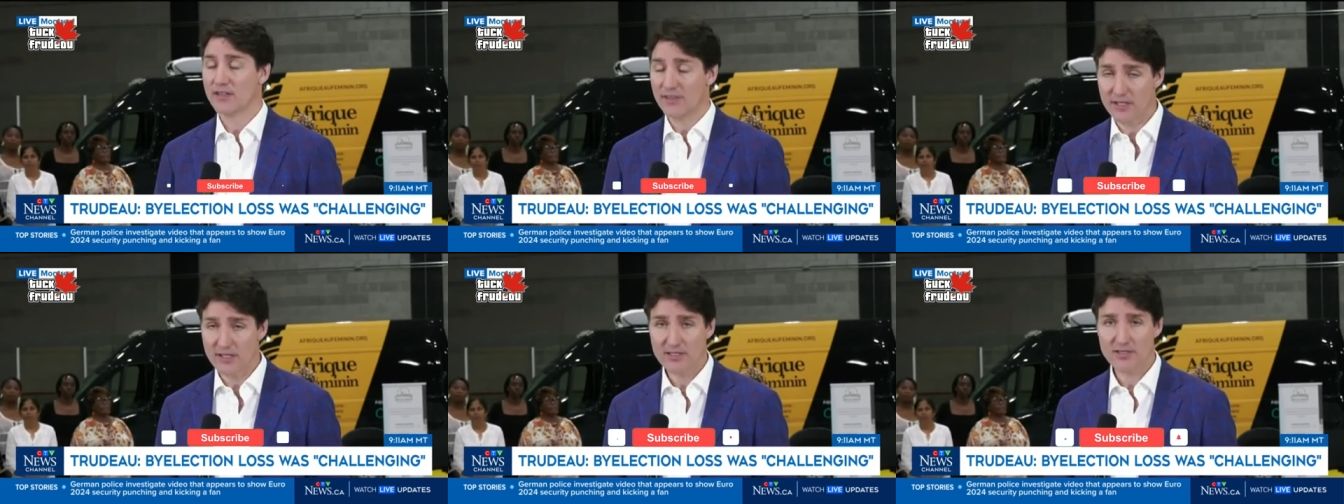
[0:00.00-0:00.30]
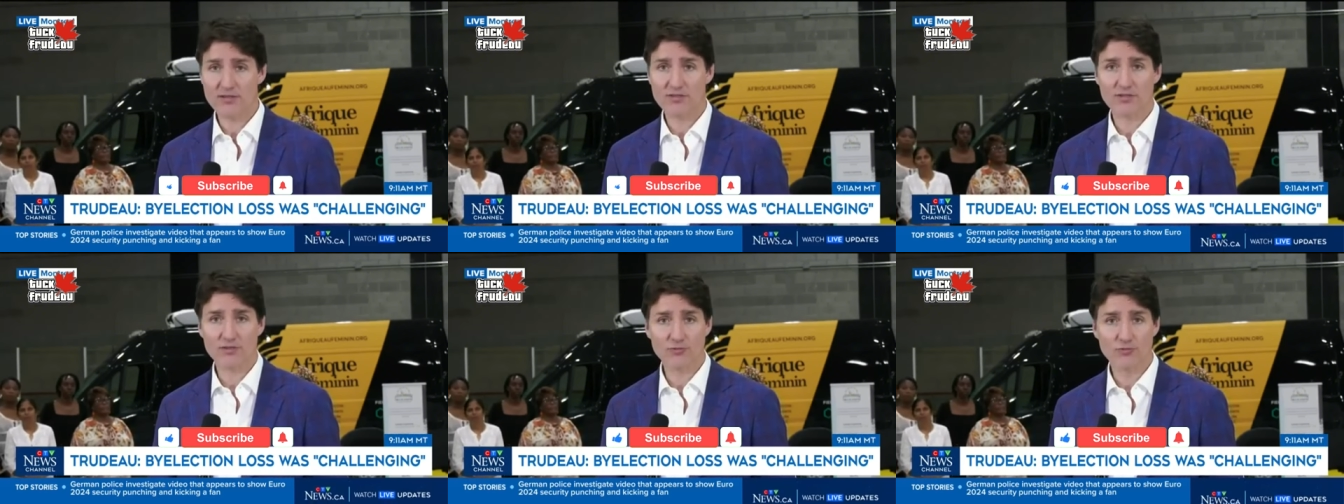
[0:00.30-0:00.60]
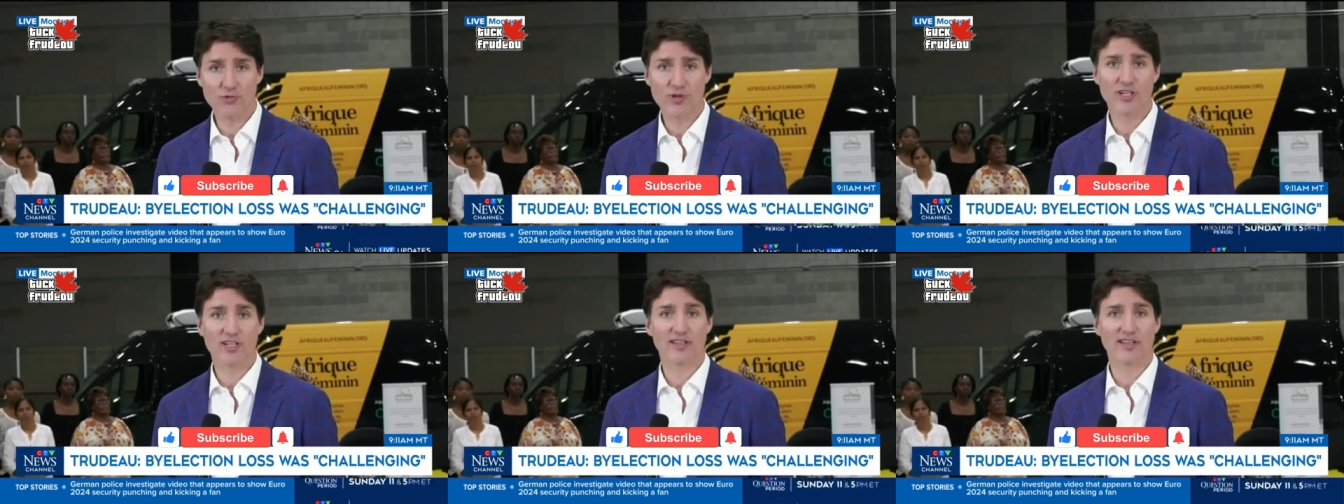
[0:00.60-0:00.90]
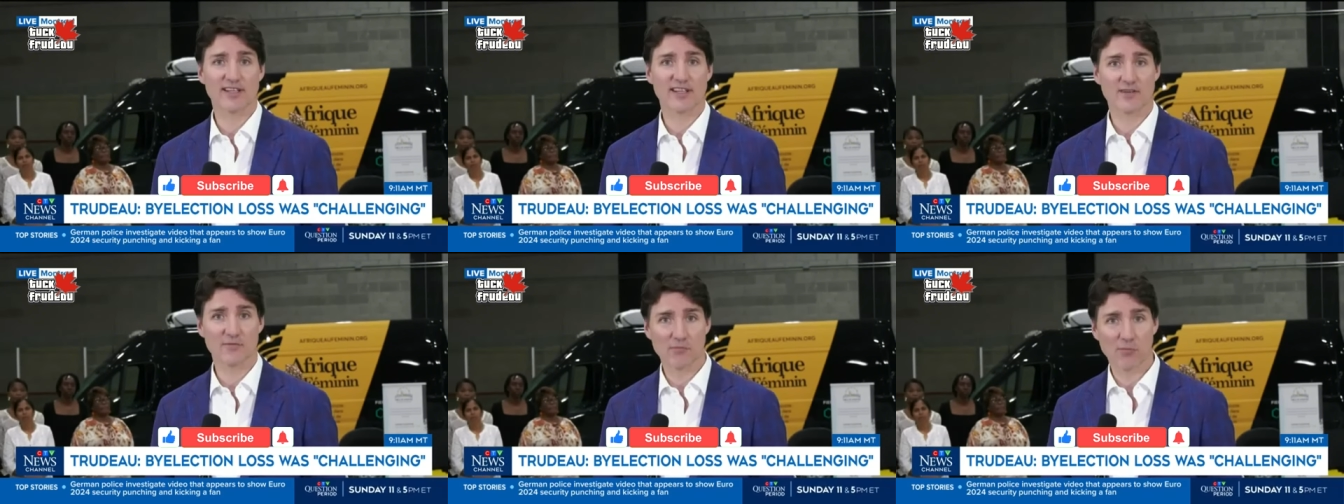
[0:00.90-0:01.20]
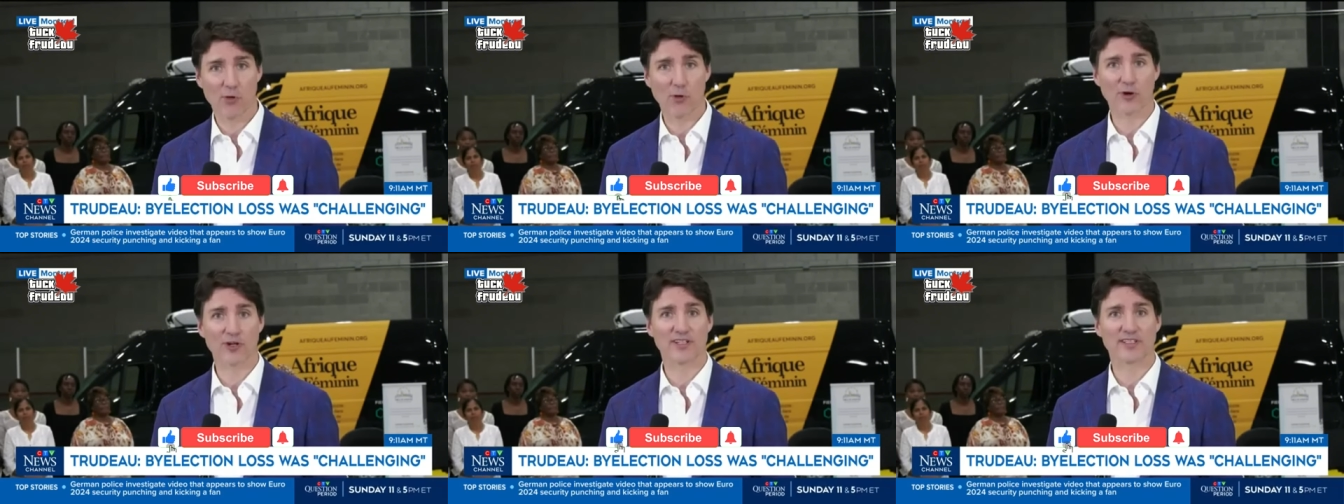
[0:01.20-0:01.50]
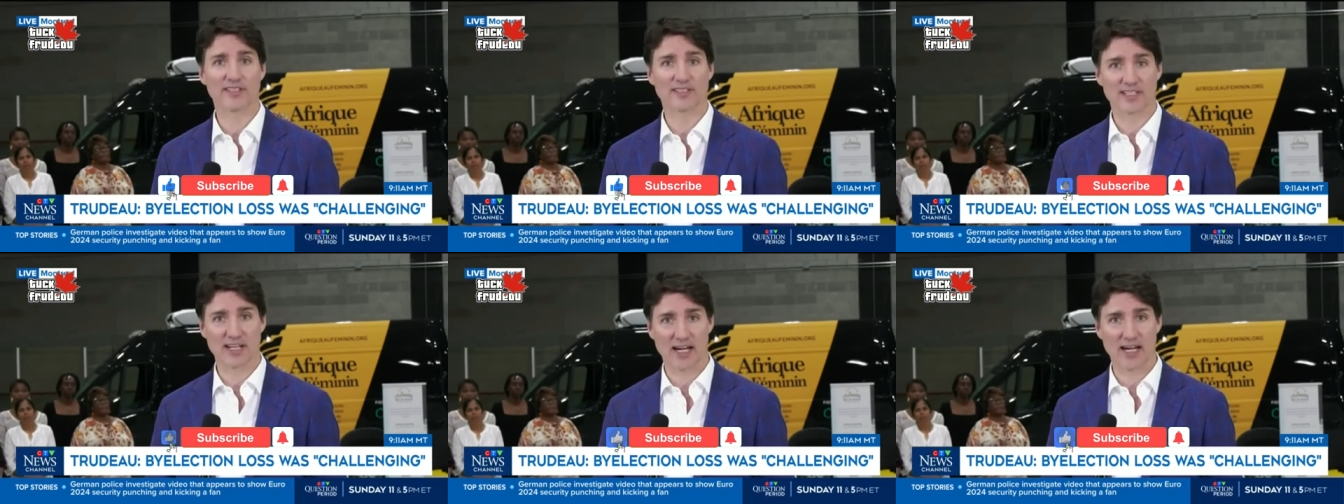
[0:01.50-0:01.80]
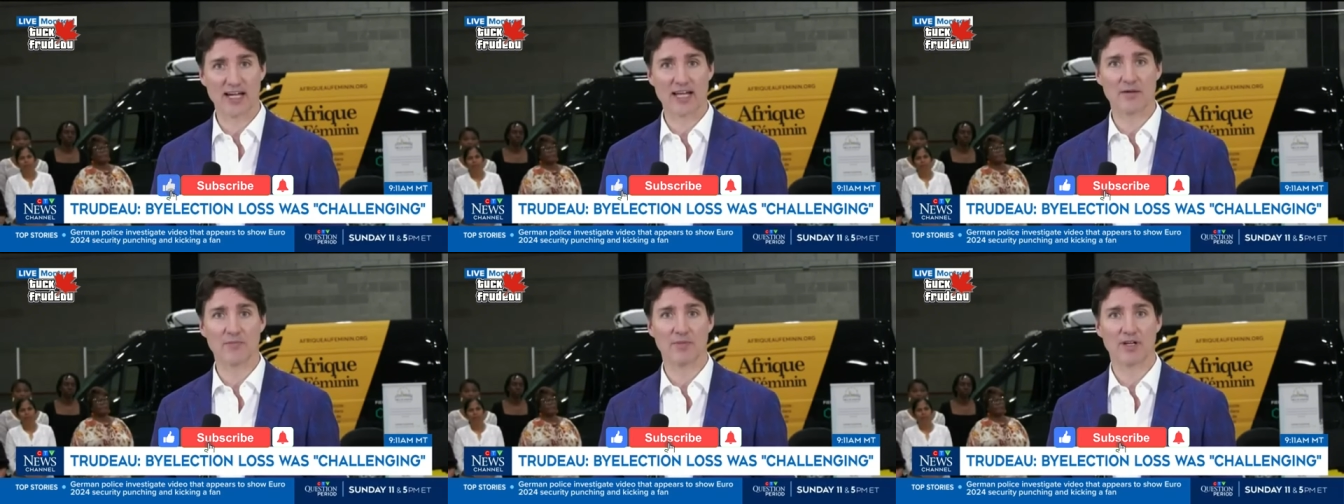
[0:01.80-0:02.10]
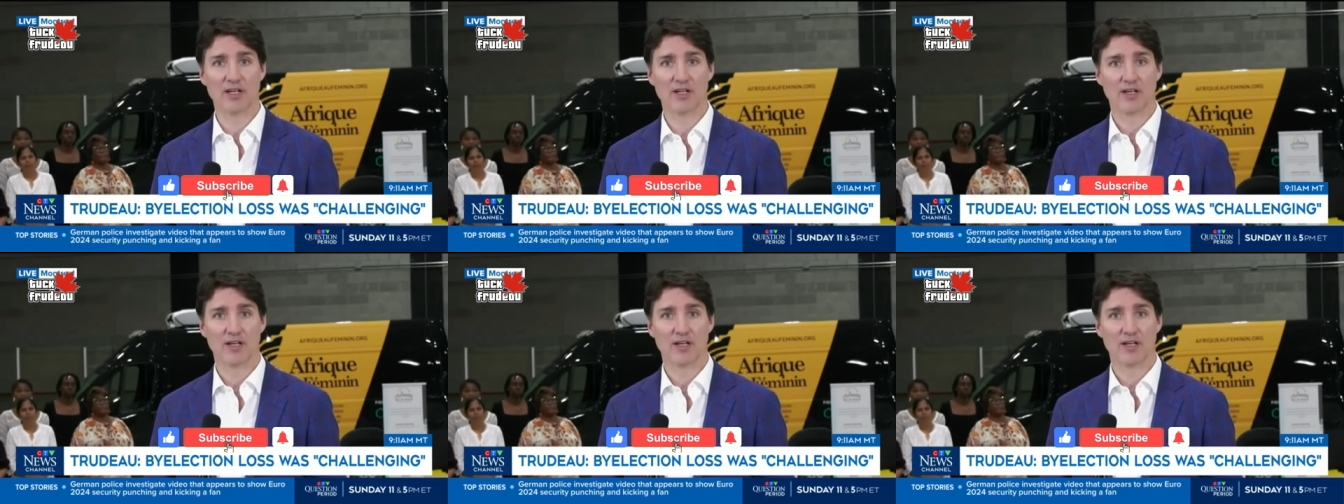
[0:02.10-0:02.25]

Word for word: this is a really important time